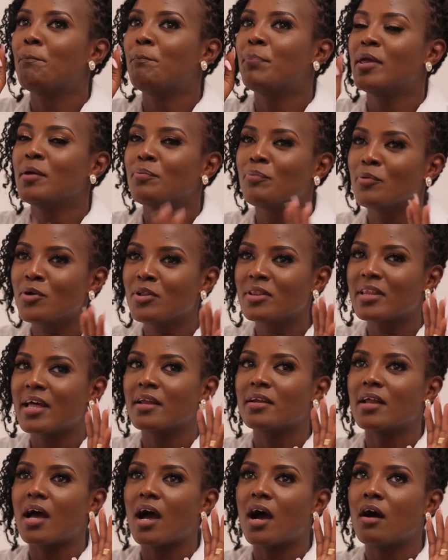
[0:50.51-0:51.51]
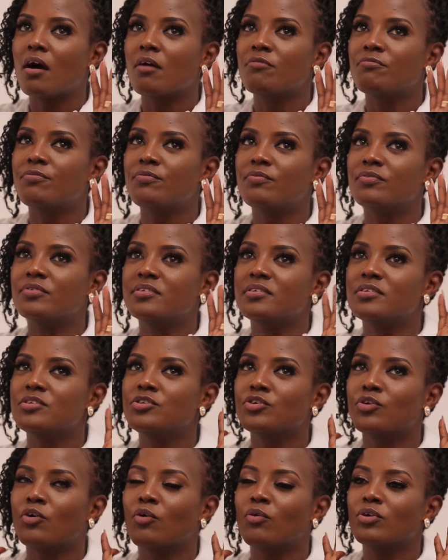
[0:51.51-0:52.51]
people that
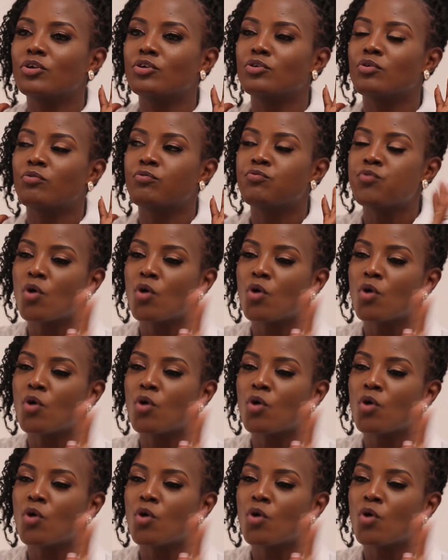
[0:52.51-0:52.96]
you